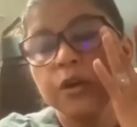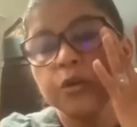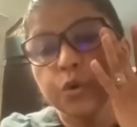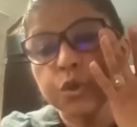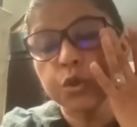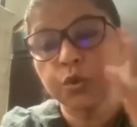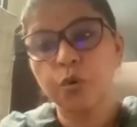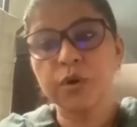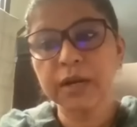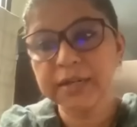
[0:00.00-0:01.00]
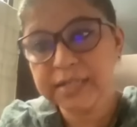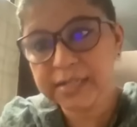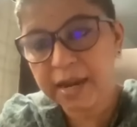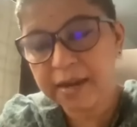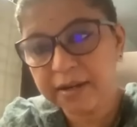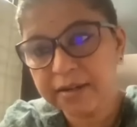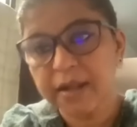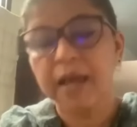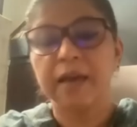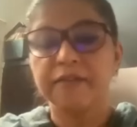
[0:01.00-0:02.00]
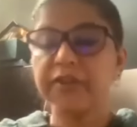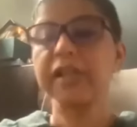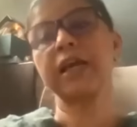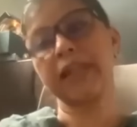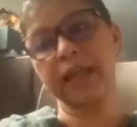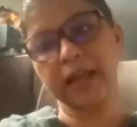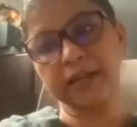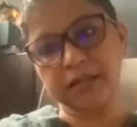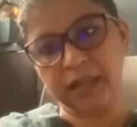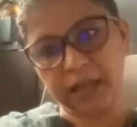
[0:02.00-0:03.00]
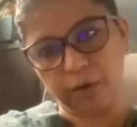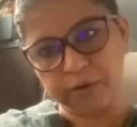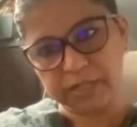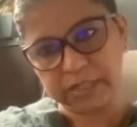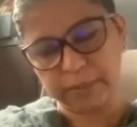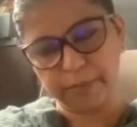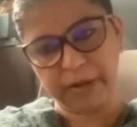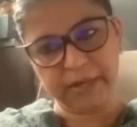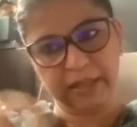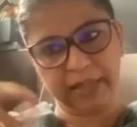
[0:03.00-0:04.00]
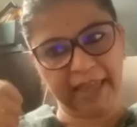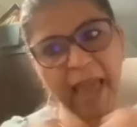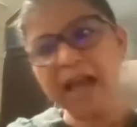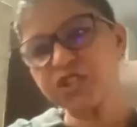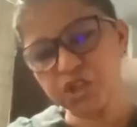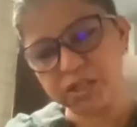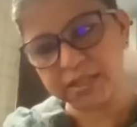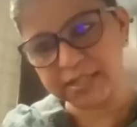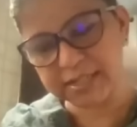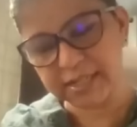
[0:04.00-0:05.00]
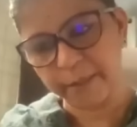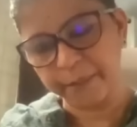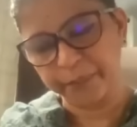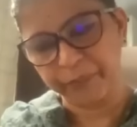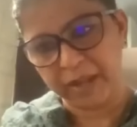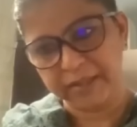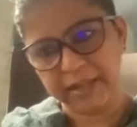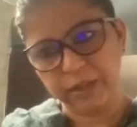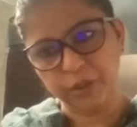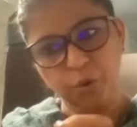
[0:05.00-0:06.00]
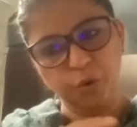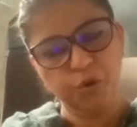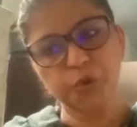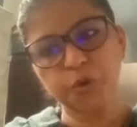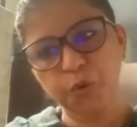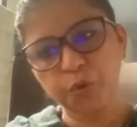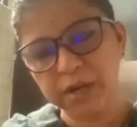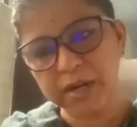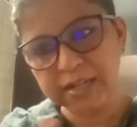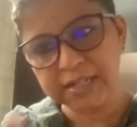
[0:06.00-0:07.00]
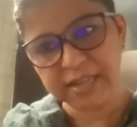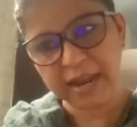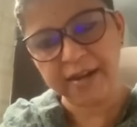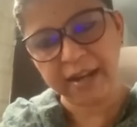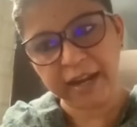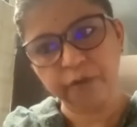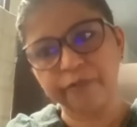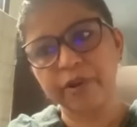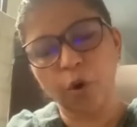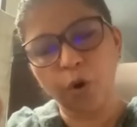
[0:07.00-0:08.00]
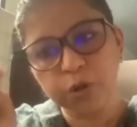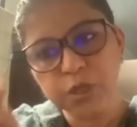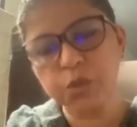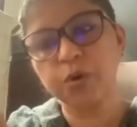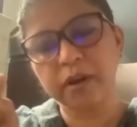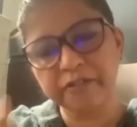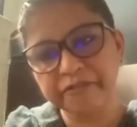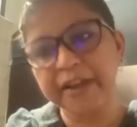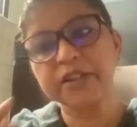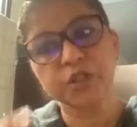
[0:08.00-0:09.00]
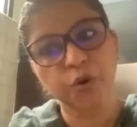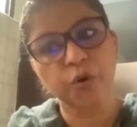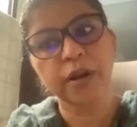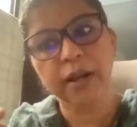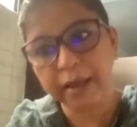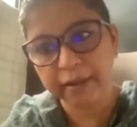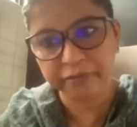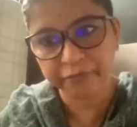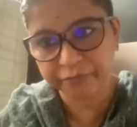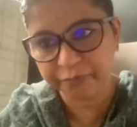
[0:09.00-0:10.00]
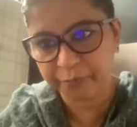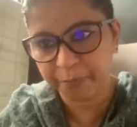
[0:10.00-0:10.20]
Those who don't understand it will create chaos. But the catch is that those who don't understand it will also affect your life.